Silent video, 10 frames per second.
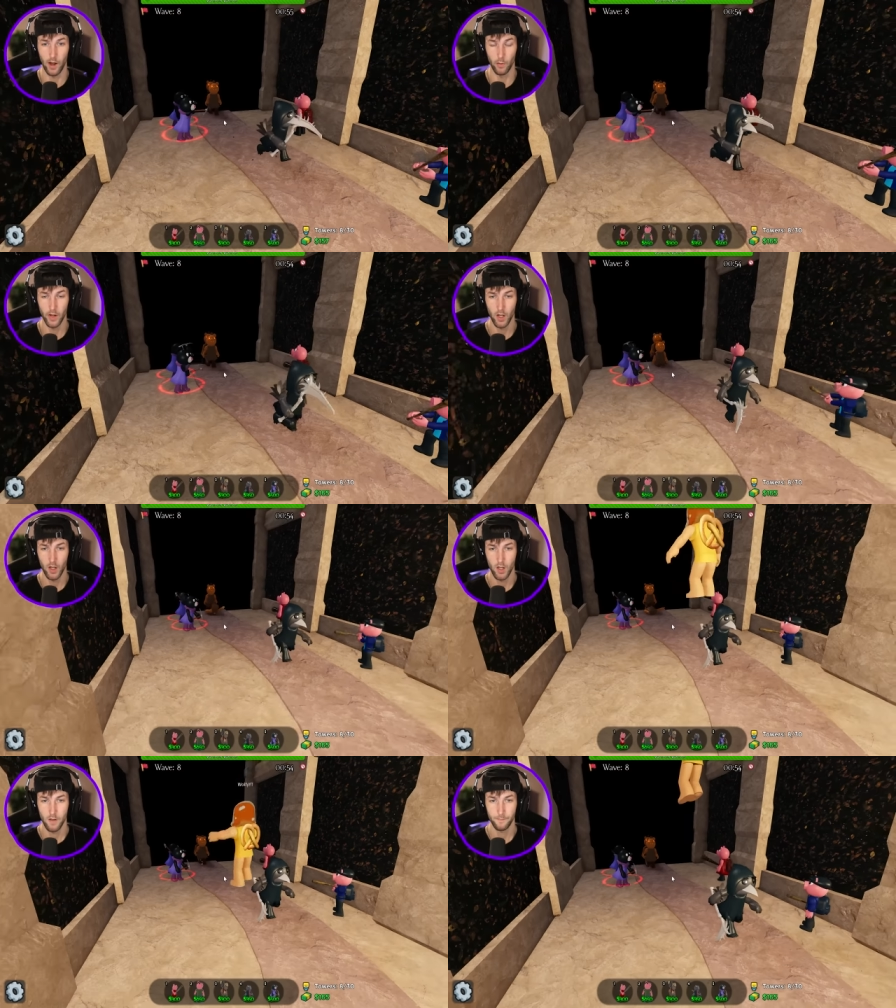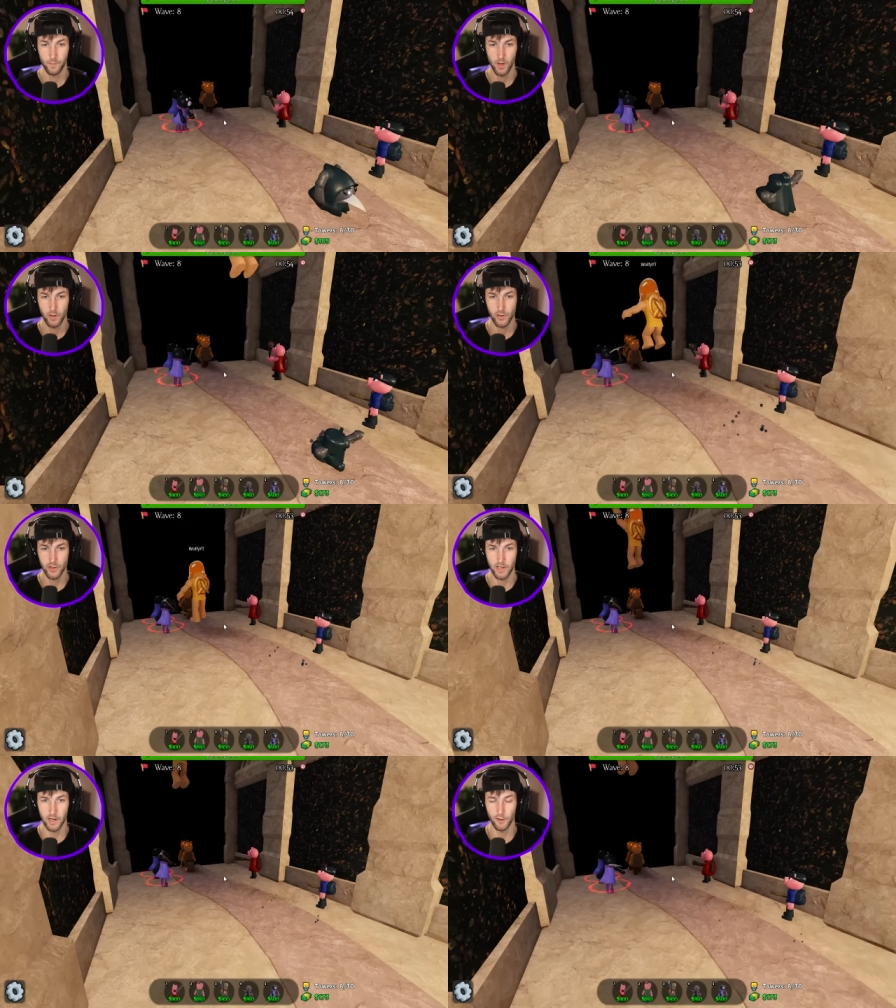round.
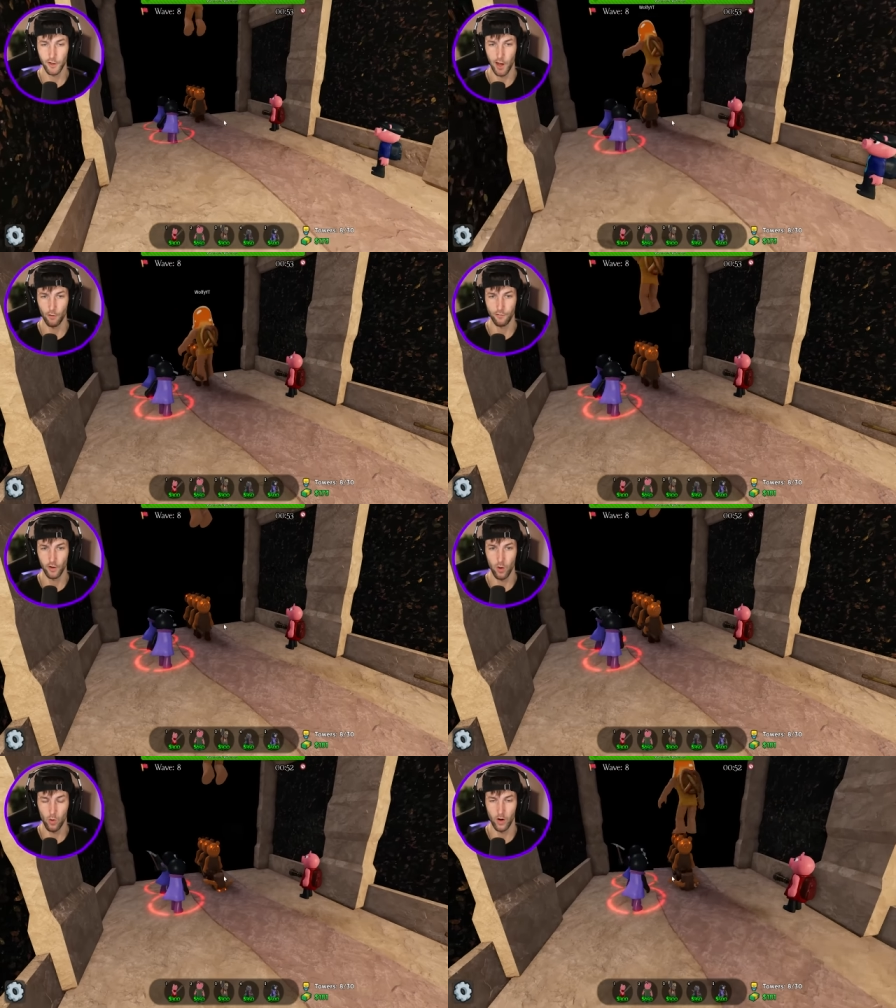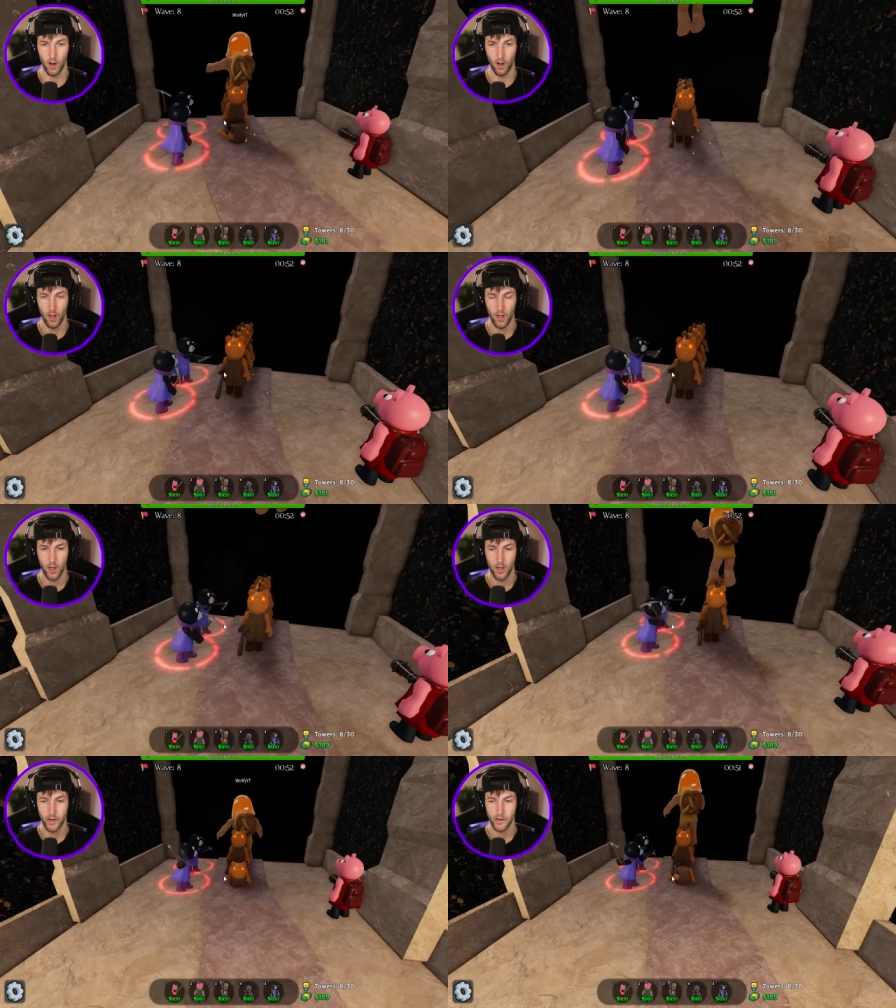Just gotta look out for Laura.
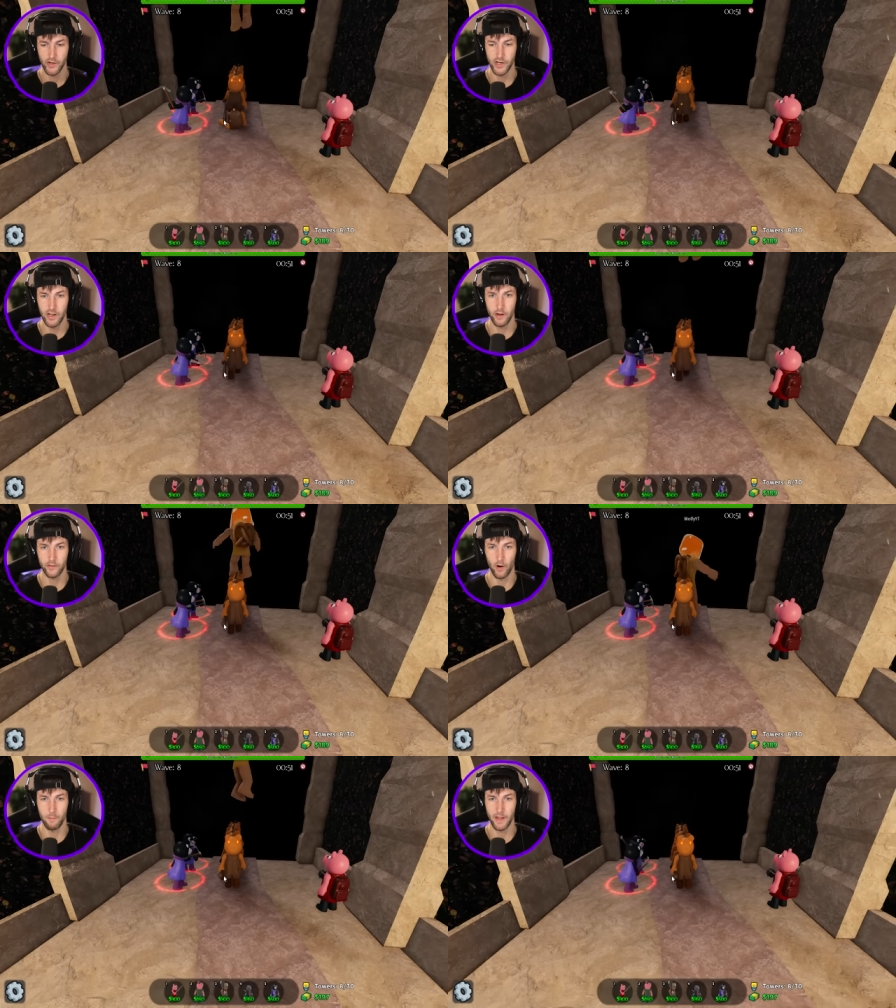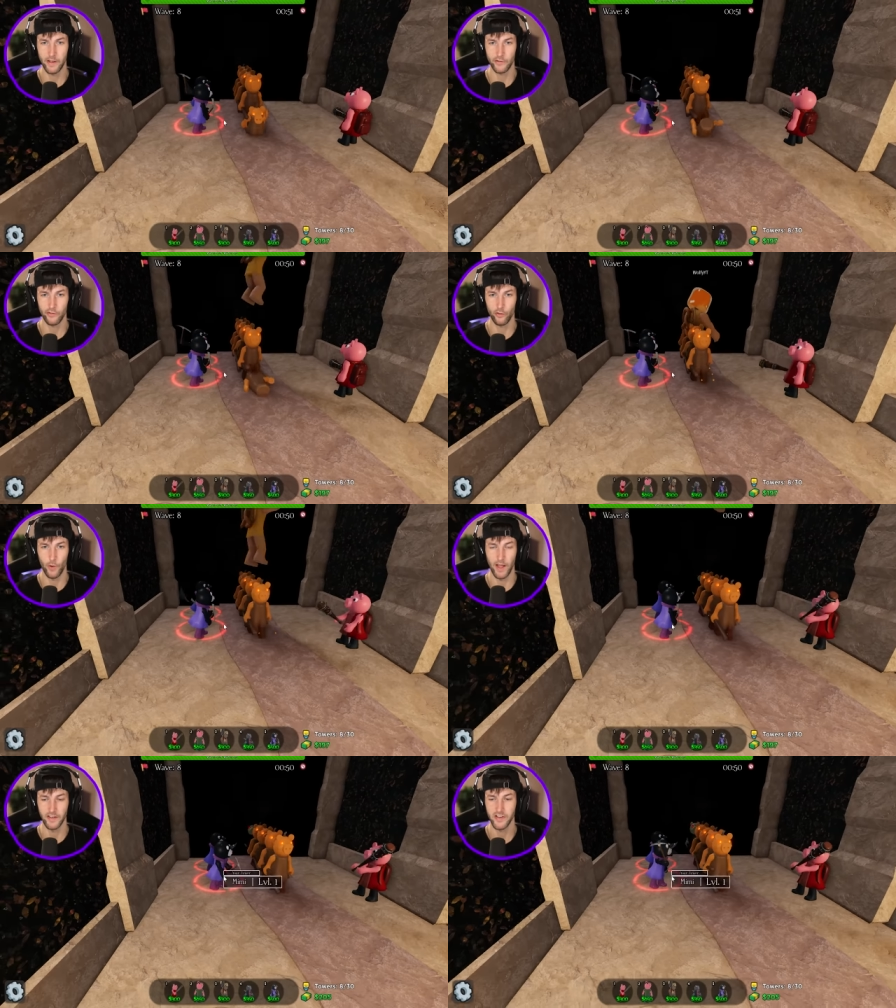She is our biggest
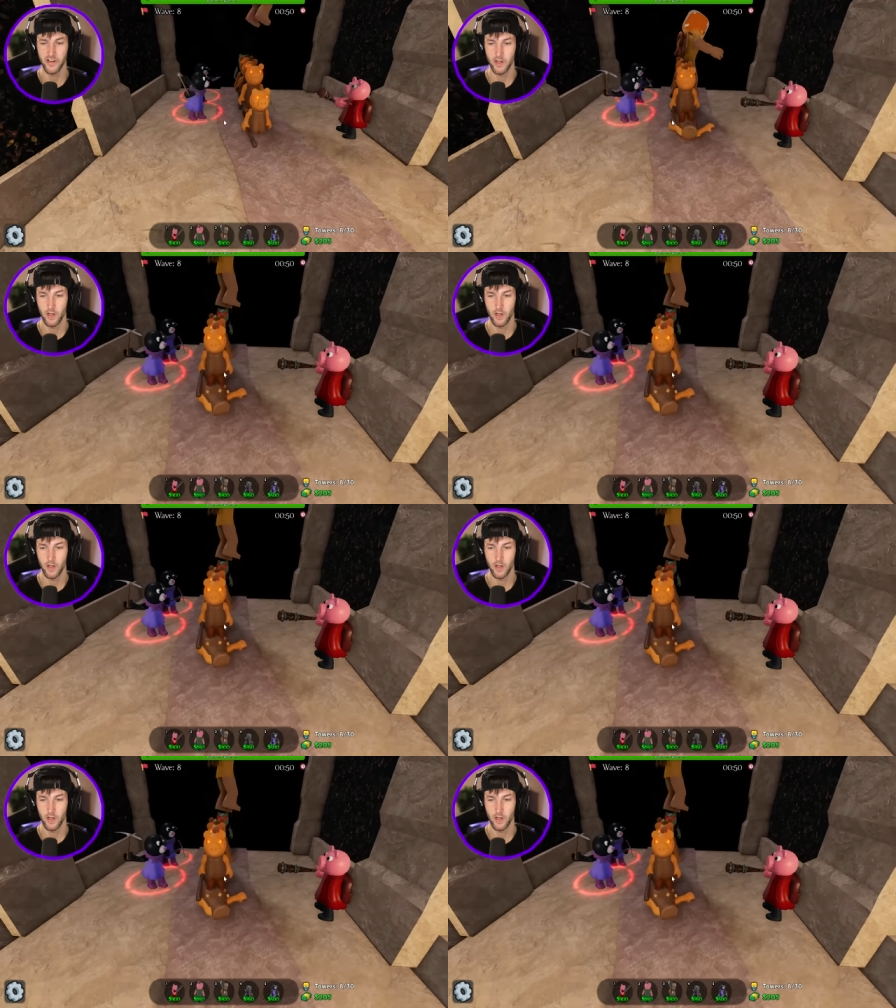threat.